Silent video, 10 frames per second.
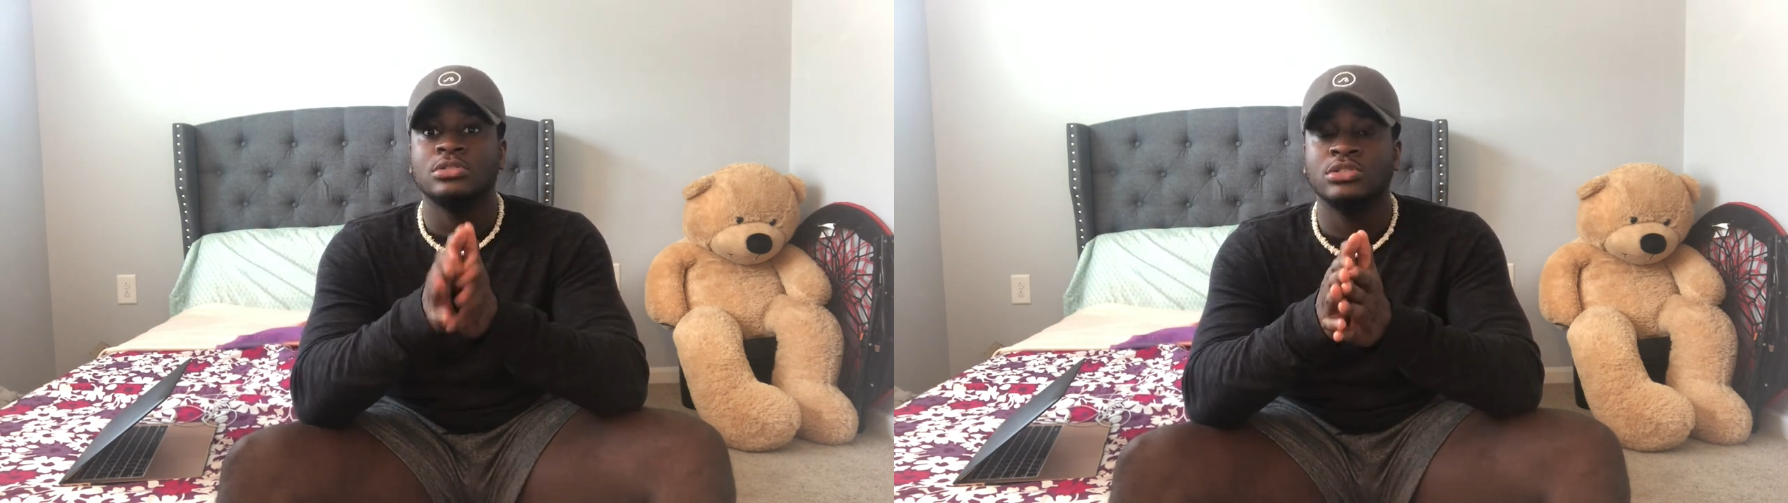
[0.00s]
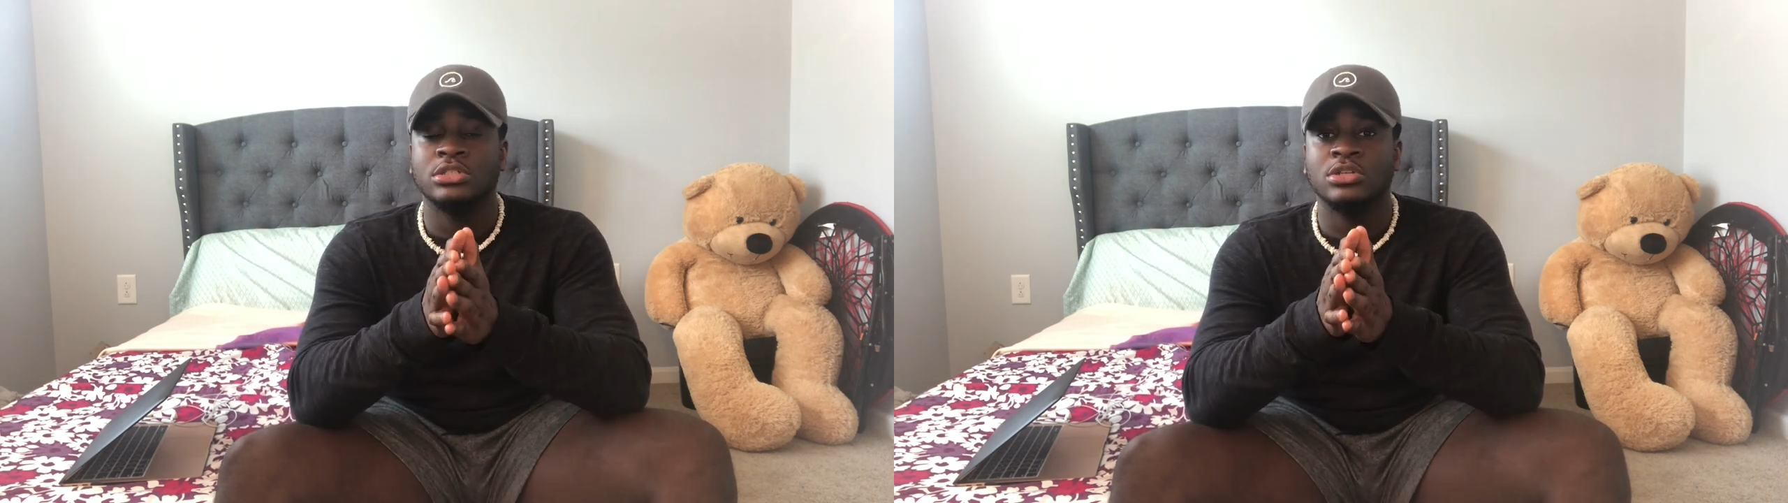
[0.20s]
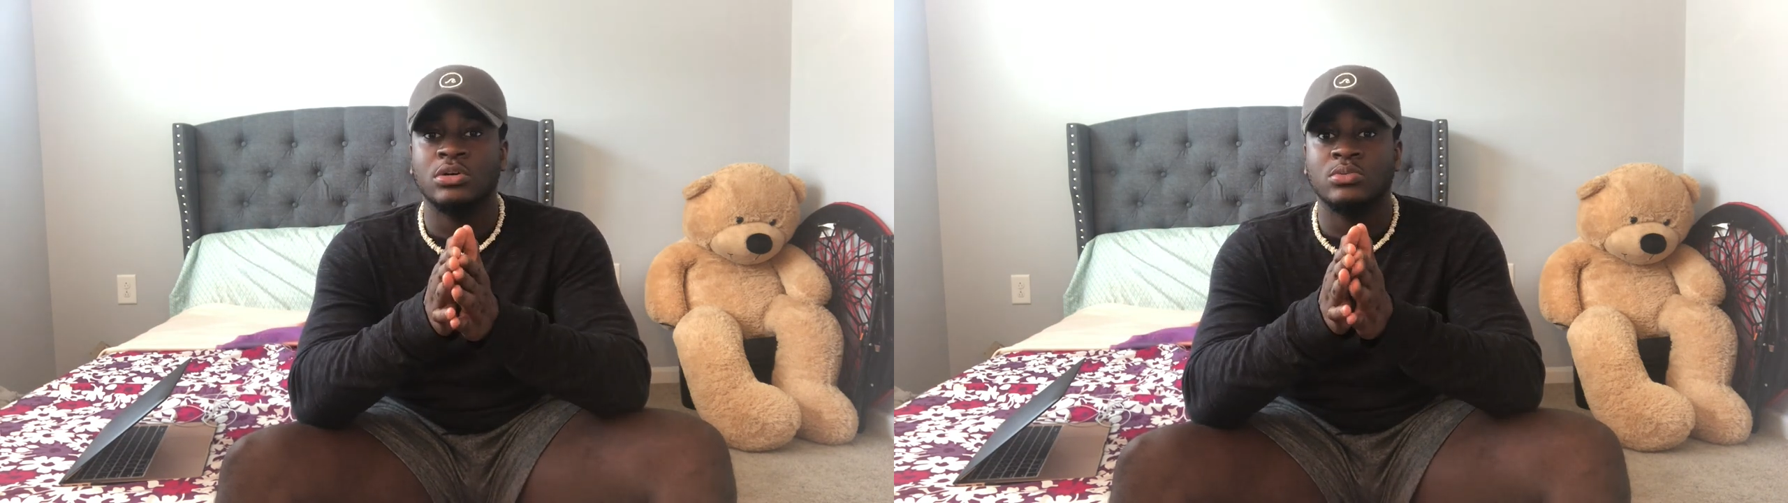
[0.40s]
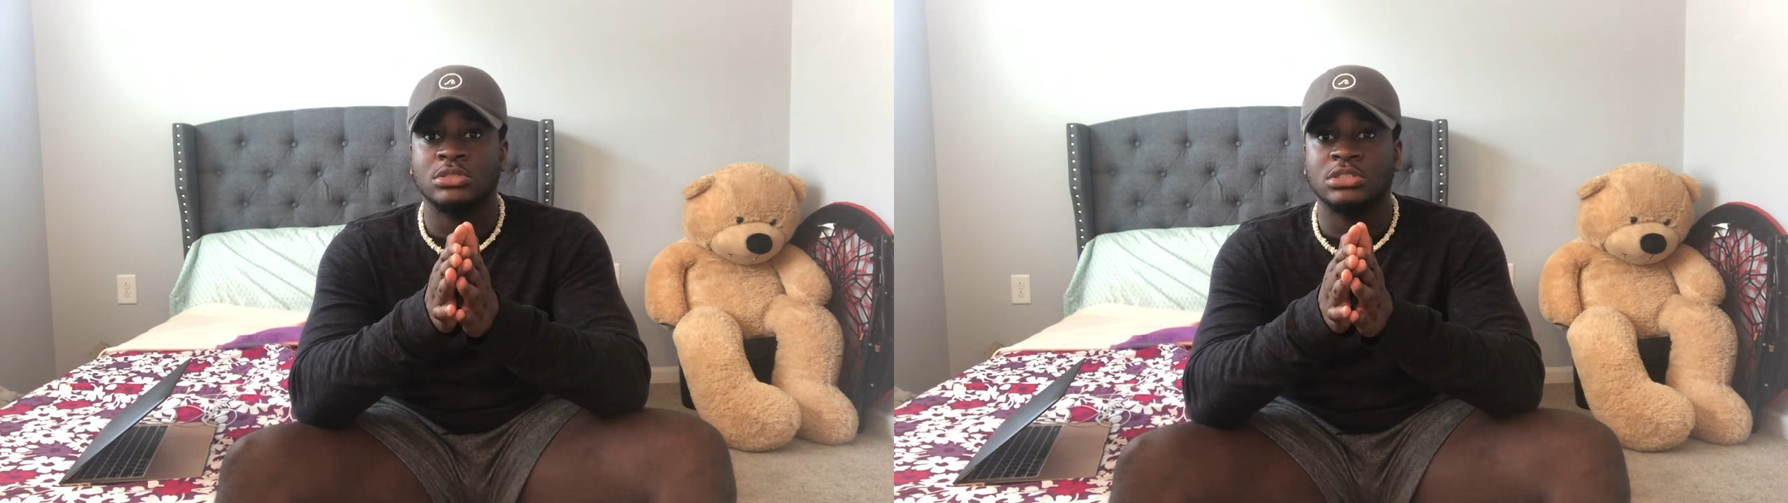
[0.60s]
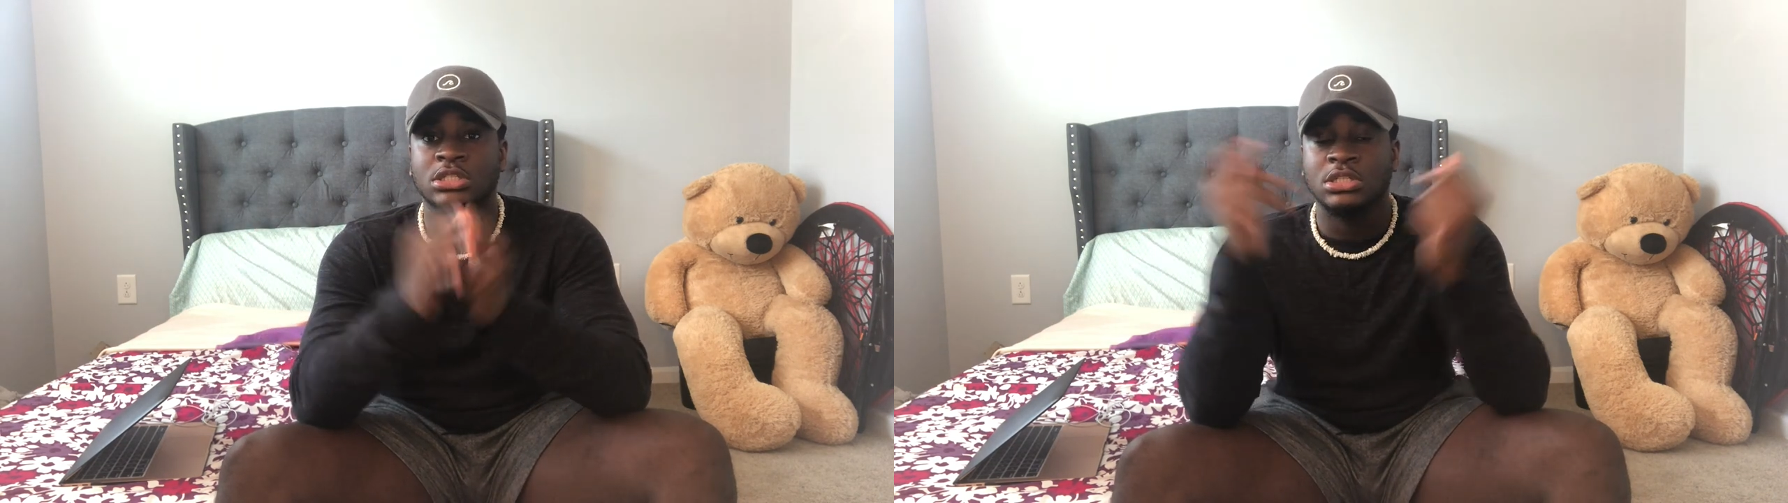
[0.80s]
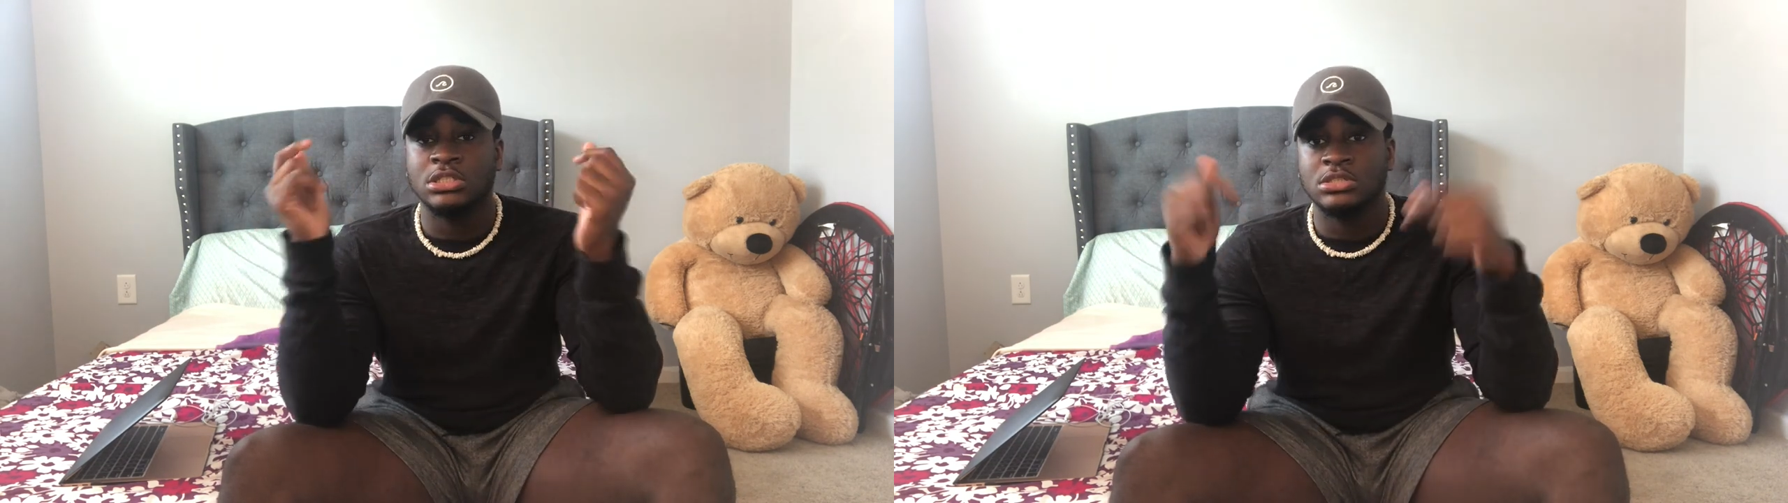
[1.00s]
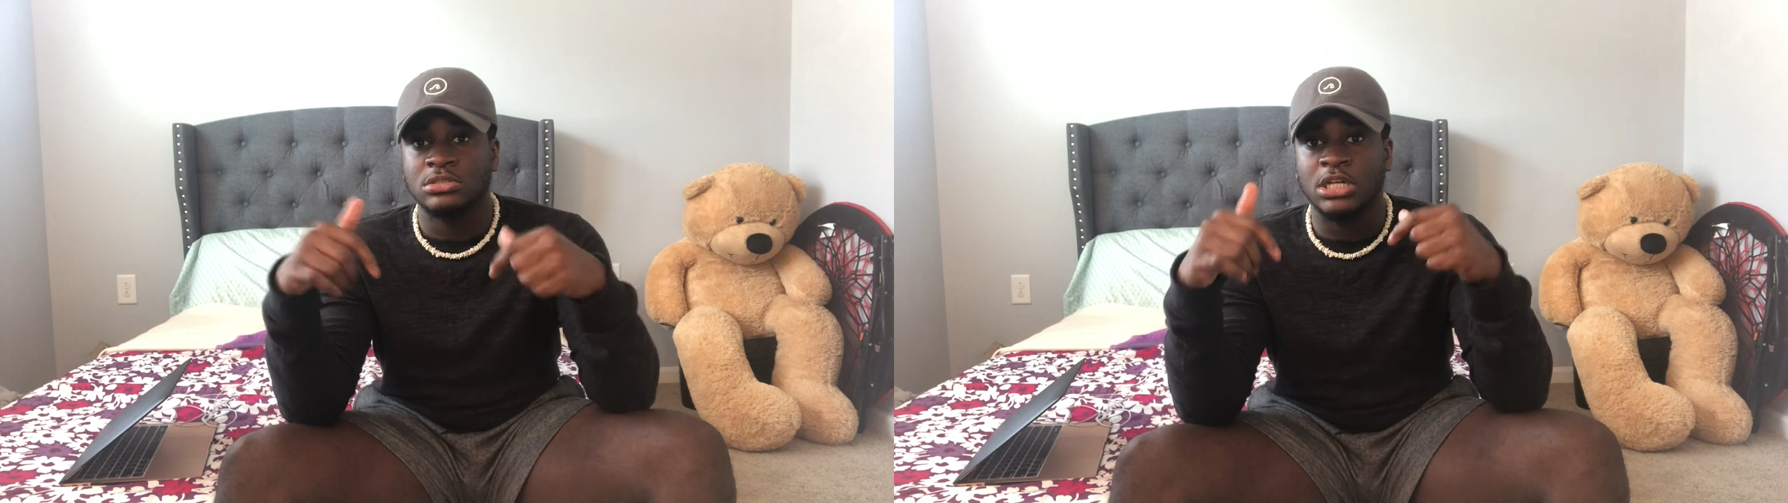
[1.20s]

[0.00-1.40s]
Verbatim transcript: you already know what the deal is.